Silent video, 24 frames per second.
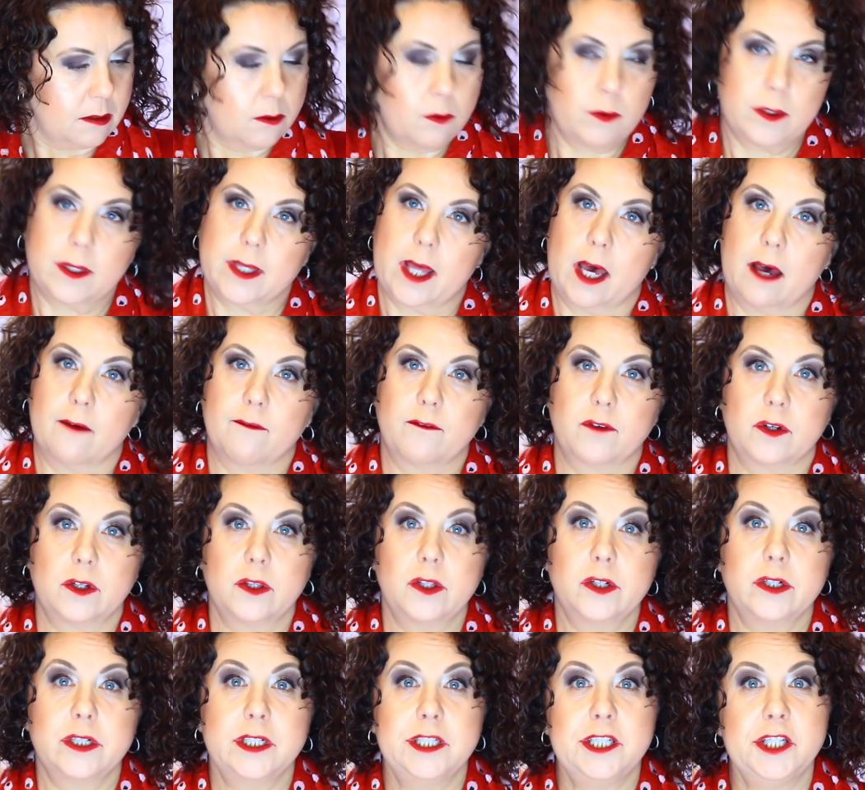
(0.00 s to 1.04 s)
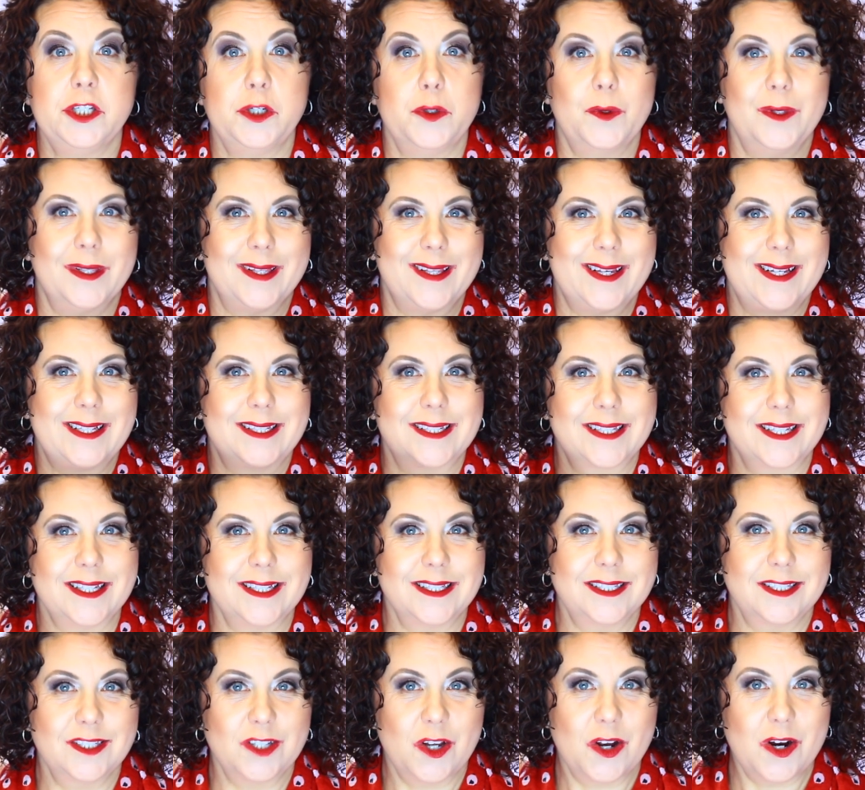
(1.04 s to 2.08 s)
without further ado, let's get
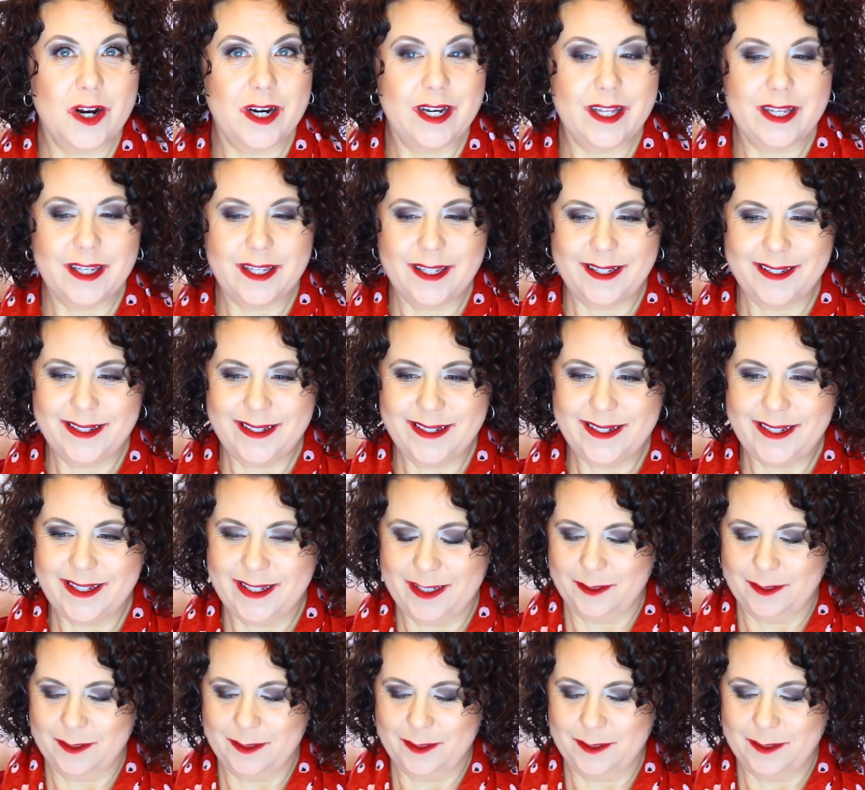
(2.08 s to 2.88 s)
started.